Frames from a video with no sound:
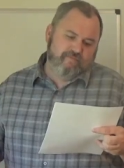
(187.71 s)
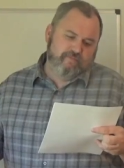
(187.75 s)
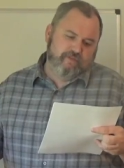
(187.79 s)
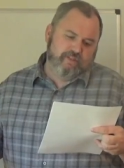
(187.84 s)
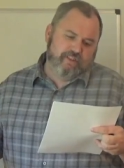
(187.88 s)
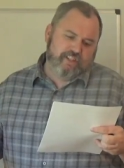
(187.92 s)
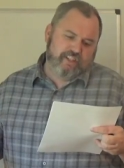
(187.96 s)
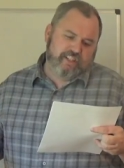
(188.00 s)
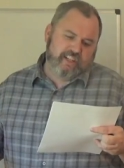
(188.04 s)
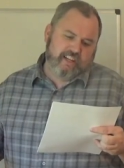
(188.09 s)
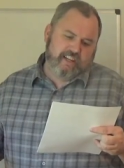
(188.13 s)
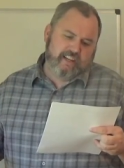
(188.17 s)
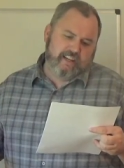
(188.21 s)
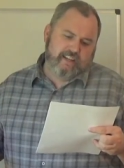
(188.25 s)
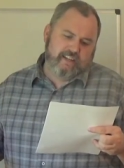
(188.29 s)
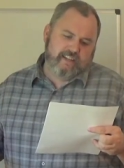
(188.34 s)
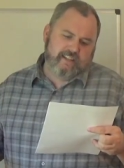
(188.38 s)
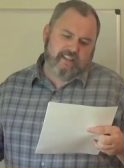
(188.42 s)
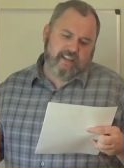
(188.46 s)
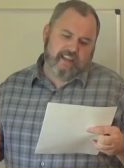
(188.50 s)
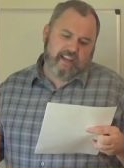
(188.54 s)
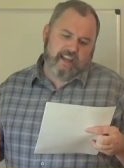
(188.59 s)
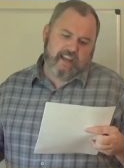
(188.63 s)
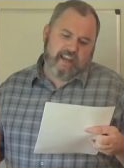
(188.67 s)
she
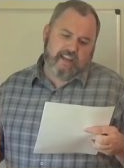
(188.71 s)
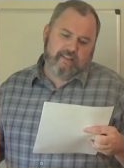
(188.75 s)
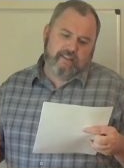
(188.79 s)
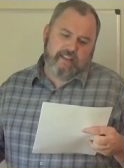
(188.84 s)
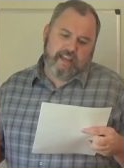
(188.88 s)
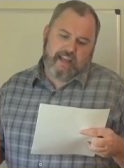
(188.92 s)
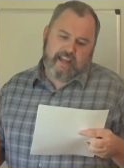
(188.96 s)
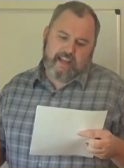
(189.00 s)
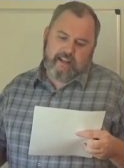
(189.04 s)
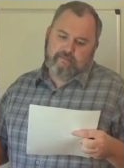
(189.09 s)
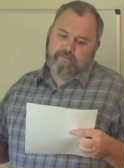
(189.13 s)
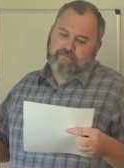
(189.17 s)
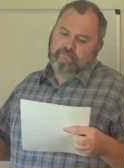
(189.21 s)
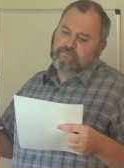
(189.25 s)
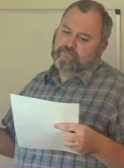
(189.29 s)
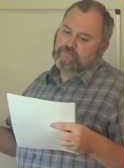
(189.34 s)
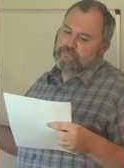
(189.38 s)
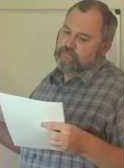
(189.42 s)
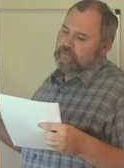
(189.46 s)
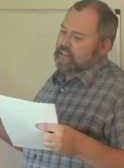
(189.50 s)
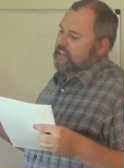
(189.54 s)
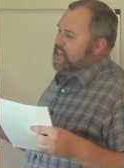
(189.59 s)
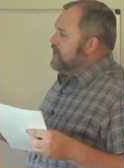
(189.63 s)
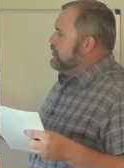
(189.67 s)
said that
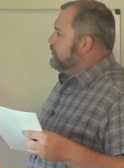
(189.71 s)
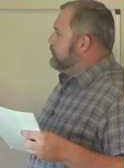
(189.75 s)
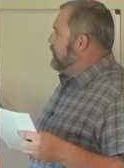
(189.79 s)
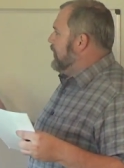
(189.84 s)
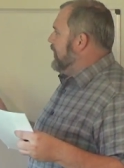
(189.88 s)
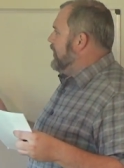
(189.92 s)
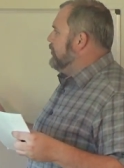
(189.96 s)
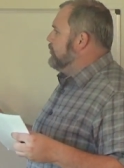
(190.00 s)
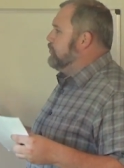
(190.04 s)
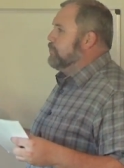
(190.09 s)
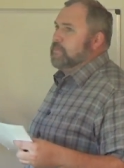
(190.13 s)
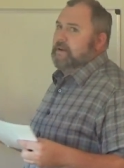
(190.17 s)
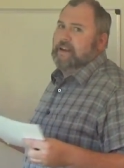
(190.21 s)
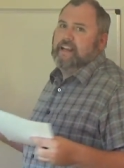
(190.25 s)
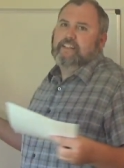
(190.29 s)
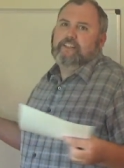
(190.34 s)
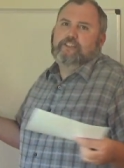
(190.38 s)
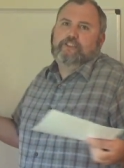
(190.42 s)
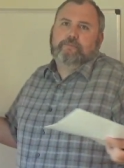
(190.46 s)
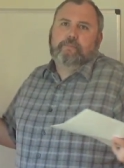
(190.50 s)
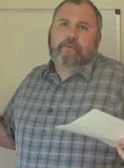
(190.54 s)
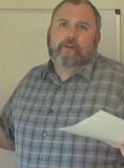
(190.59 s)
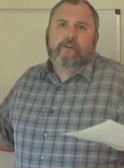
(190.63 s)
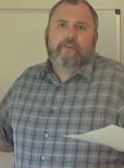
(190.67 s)

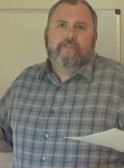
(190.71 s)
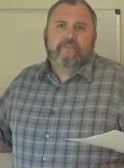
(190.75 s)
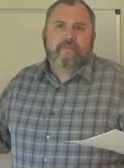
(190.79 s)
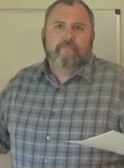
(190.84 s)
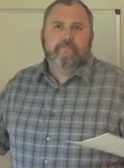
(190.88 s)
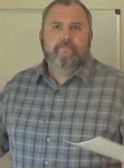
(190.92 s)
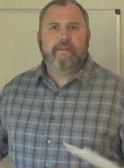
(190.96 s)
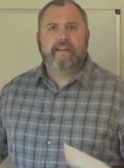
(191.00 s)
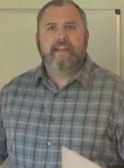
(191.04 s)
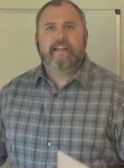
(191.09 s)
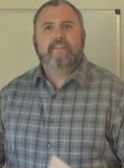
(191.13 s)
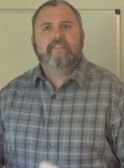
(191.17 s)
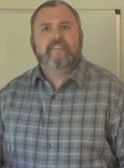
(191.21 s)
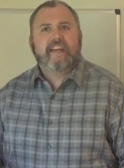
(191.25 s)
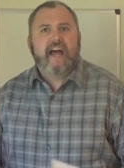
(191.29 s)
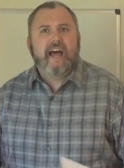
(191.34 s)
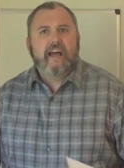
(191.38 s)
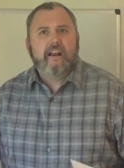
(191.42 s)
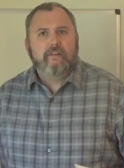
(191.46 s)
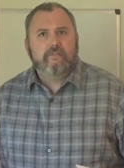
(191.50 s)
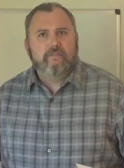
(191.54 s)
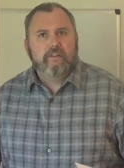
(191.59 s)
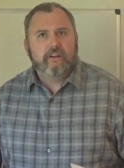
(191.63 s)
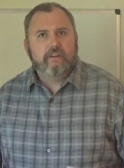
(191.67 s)
each person picks,
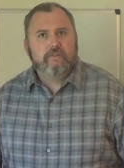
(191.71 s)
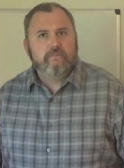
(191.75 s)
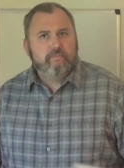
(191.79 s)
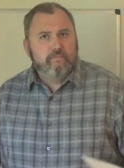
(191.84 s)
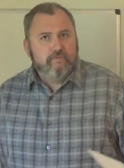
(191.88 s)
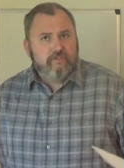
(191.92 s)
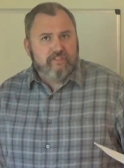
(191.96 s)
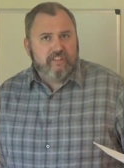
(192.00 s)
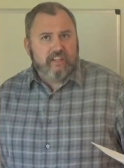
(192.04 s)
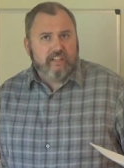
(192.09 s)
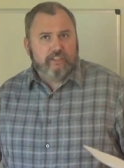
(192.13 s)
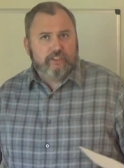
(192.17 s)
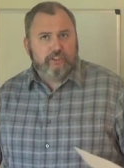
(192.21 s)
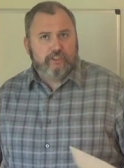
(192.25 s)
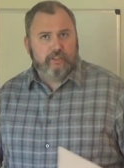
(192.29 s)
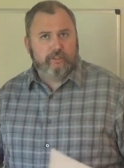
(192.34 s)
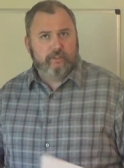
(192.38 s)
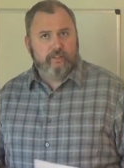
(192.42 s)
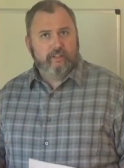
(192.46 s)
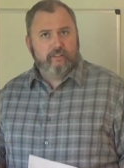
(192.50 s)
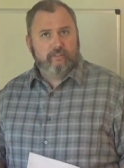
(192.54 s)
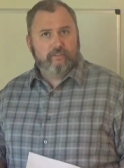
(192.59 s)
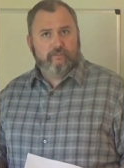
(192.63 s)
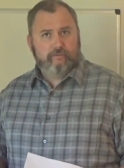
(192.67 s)
I don't know, 6
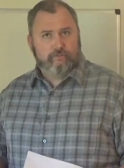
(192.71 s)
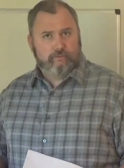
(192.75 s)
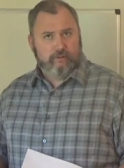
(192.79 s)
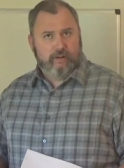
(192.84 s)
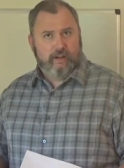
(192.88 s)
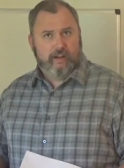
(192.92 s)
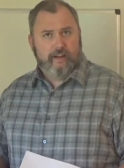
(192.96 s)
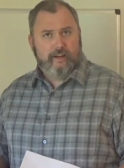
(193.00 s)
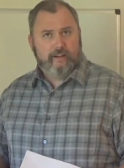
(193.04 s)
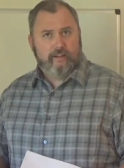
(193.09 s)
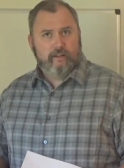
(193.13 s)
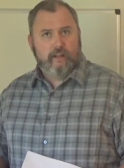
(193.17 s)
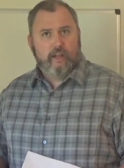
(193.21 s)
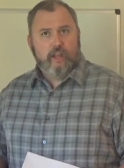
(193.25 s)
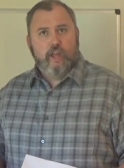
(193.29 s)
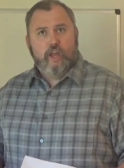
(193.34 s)
units, right?